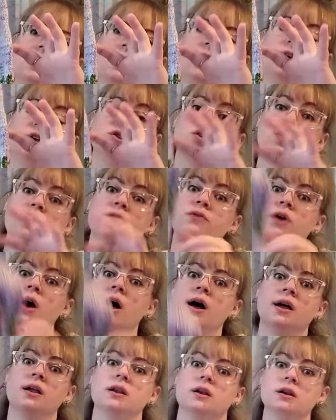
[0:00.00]
So I've
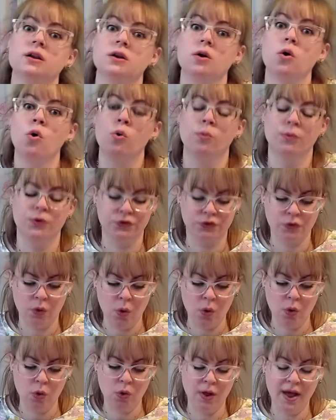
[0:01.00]
got almost a
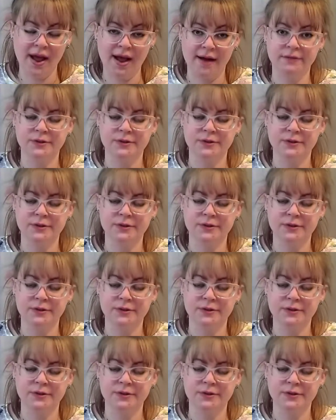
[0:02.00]
whole half